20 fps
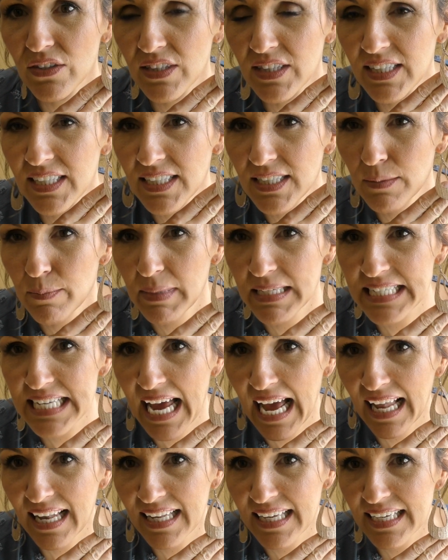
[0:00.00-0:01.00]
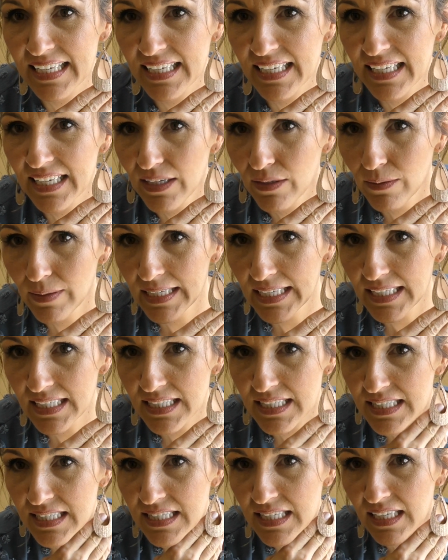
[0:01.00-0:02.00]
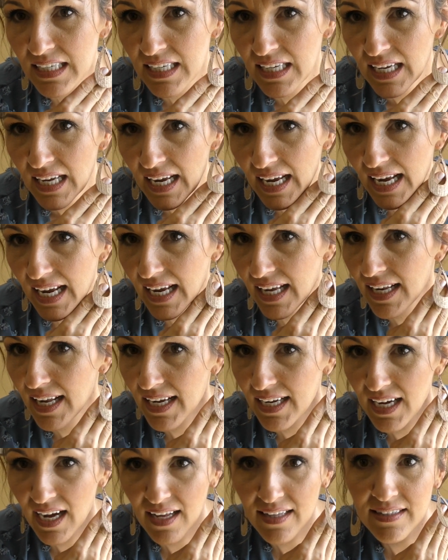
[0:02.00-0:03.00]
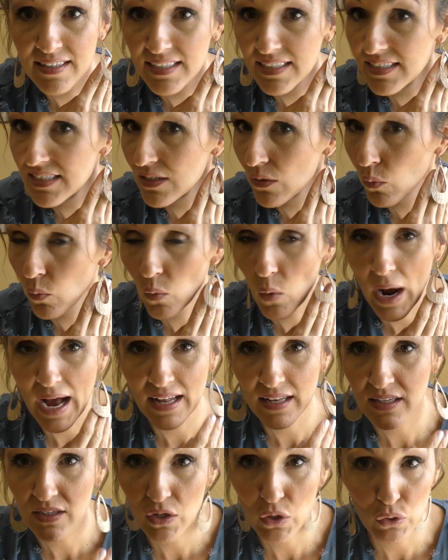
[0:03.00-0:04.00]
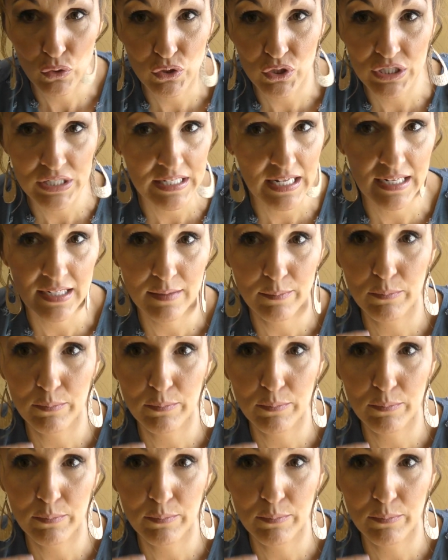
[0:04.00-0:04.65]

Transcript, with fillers: these metallic earrings and I got these a while ago just at a